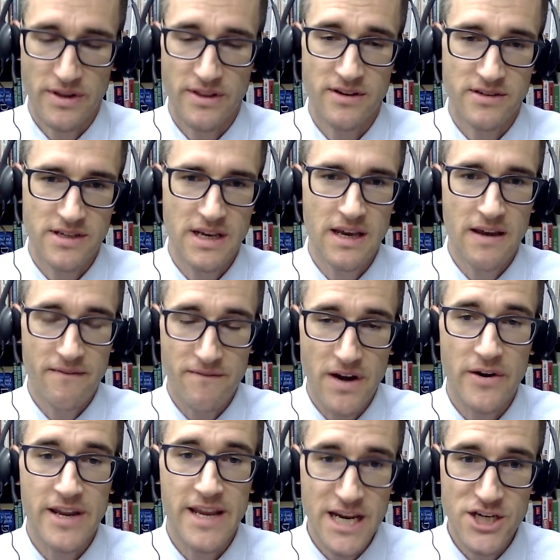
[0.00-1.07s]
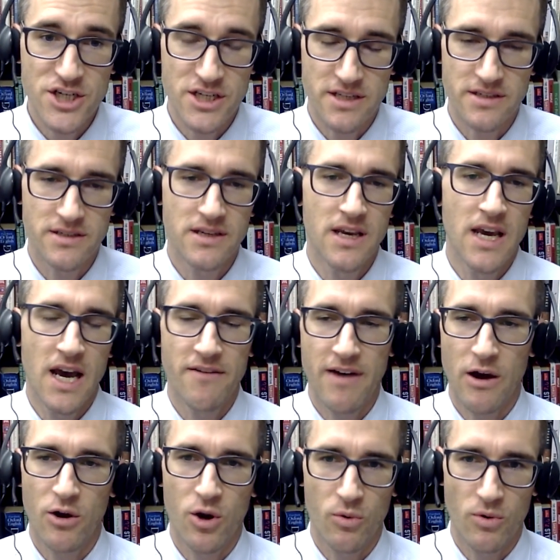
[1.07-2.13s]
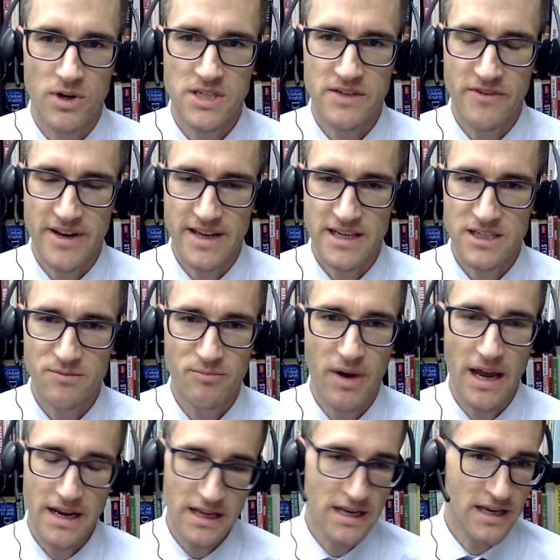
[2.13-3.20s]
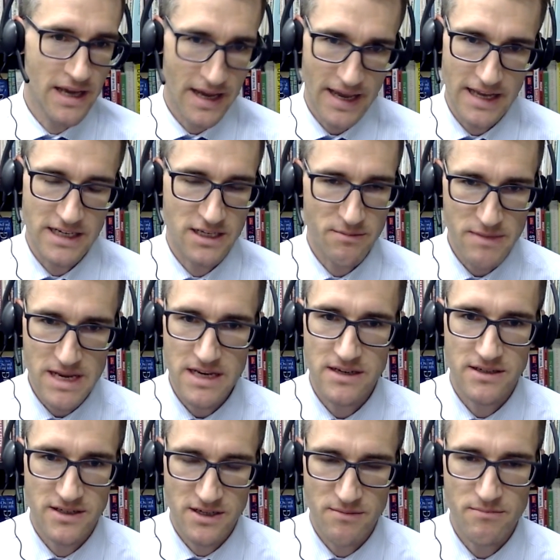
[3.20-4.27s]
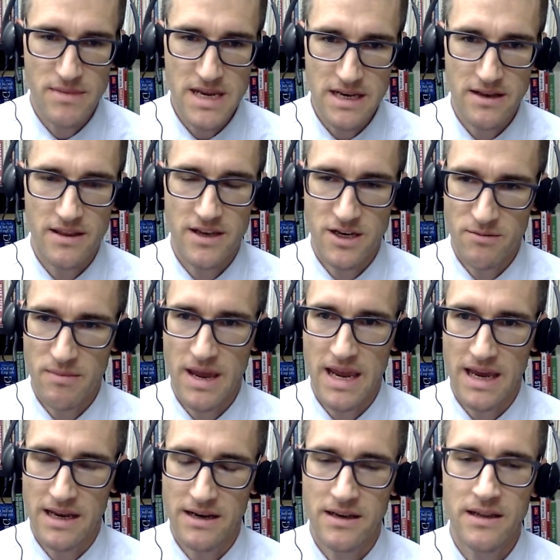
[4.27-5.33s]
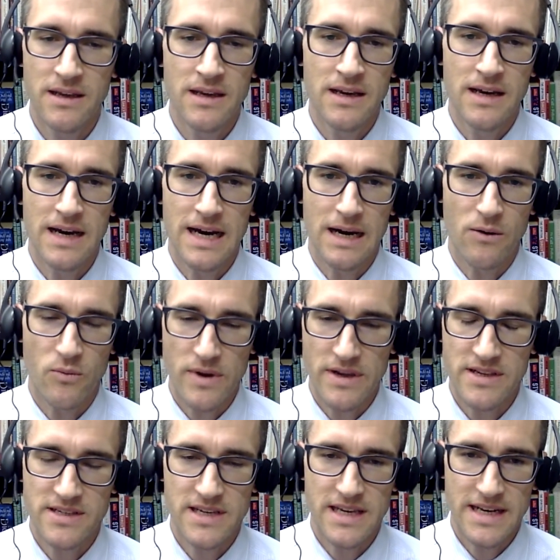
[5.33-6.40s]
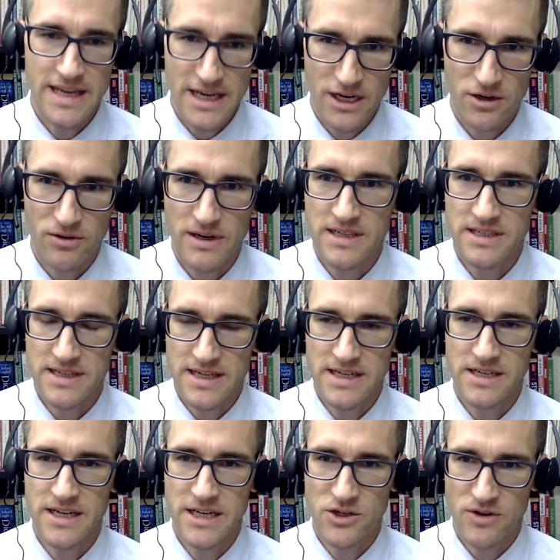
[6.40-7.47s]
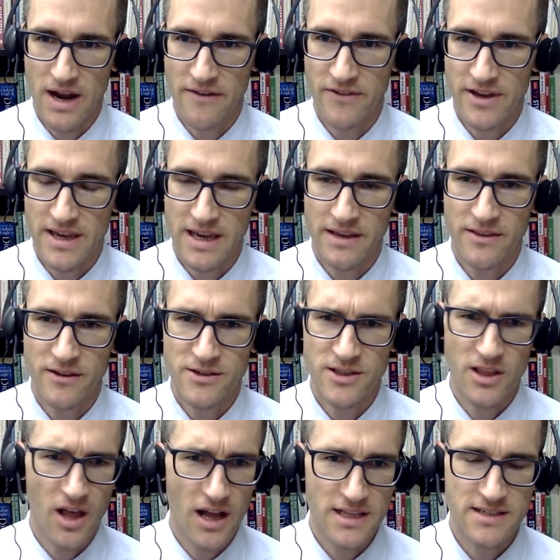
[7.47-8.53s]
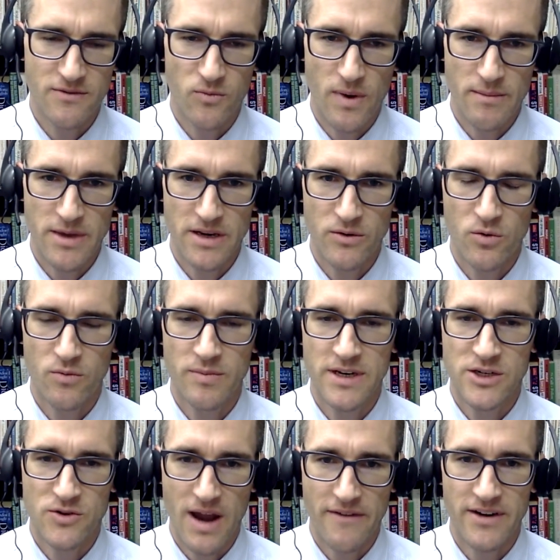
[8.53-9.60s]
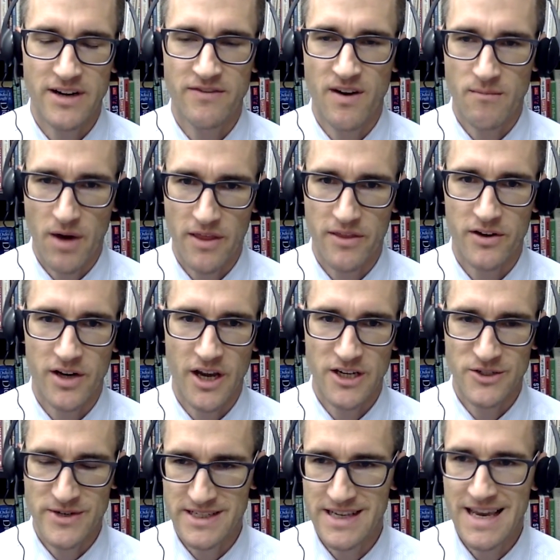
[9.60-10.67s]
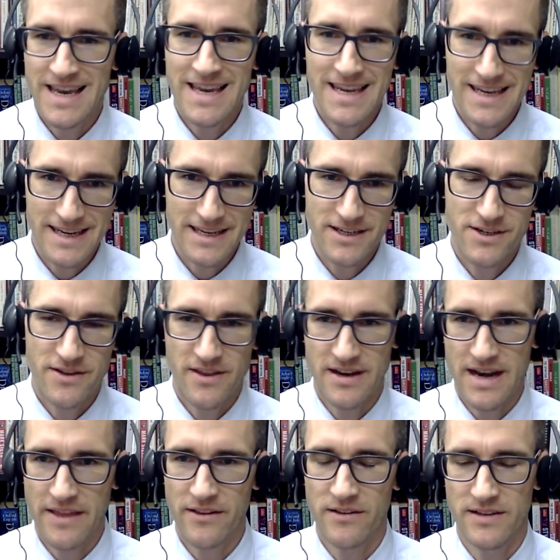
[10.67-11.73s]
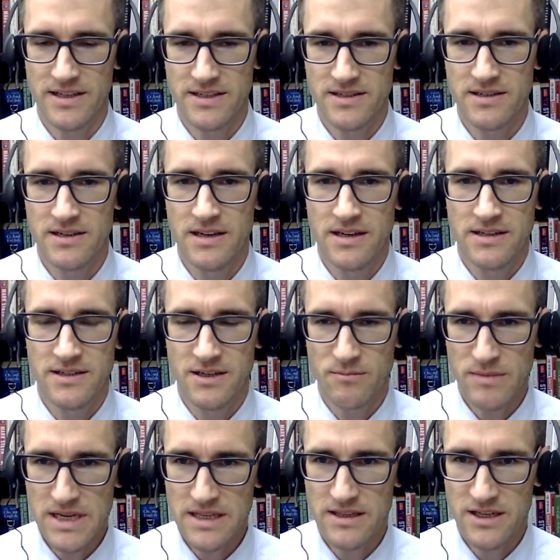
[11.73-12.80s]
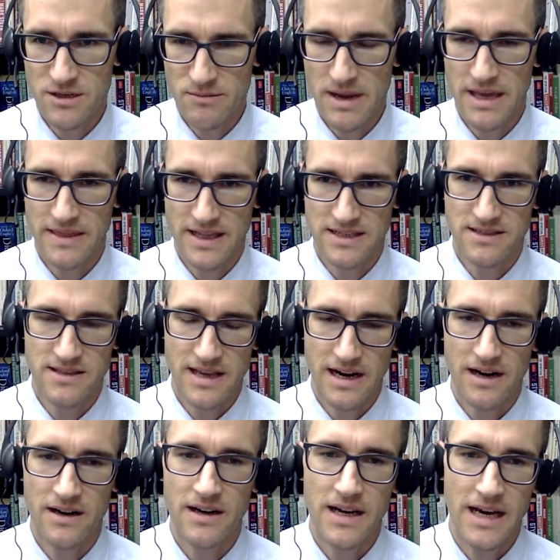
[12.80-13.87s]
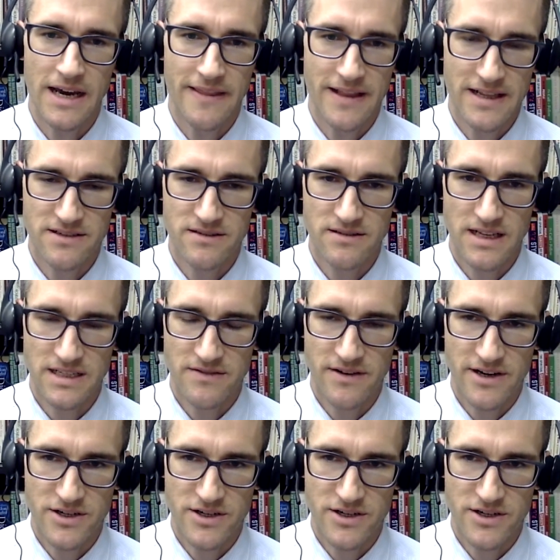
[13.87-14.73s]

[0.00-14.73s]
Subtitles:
there's variations of how coercive it is. But again, to meet the demand, we see an increase in trafficking. There's lots of women who've been trafficked from other countries into the Netherlands to meet the demand that's there, and that's very